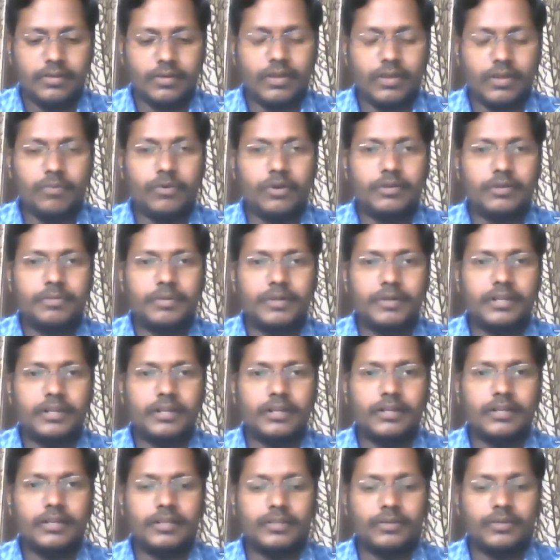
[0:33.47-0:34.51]
Okay, what
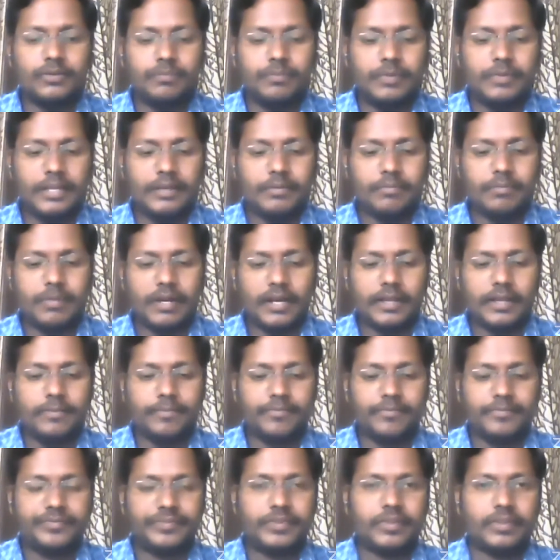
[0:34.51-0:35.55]
particularly you mean by
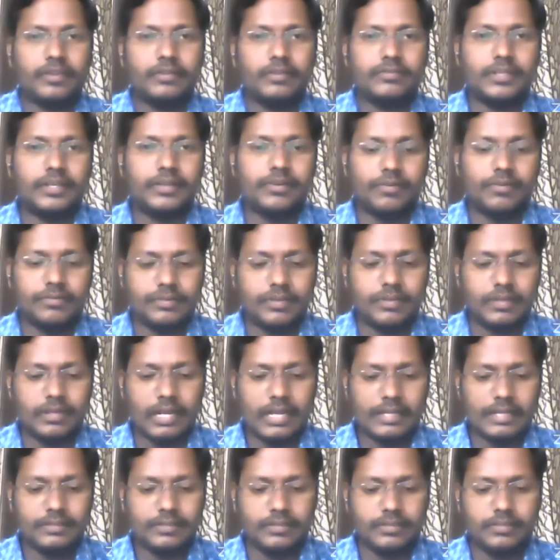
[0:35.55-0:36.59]
psychological
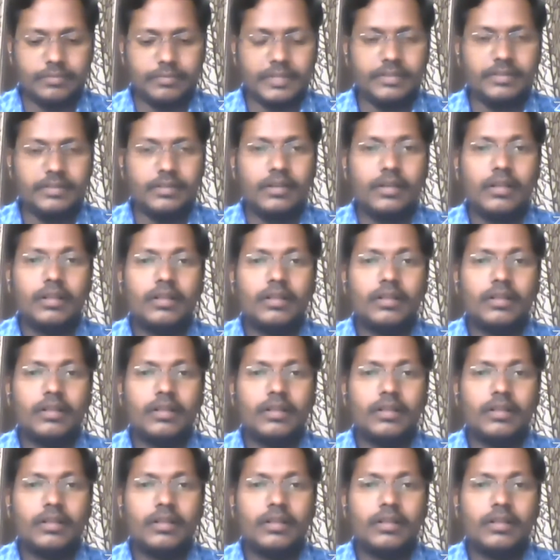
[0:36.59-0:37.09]
assessment,